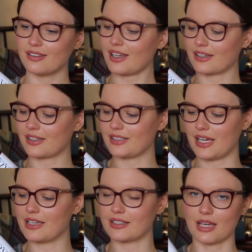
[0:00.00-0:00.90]
that
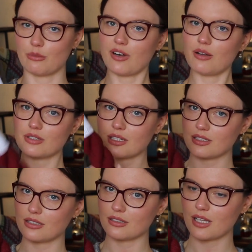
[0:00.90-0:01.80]
day came around
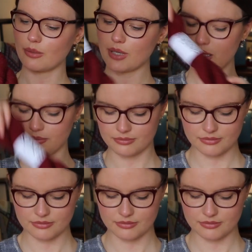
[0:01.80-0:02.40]
and here we are.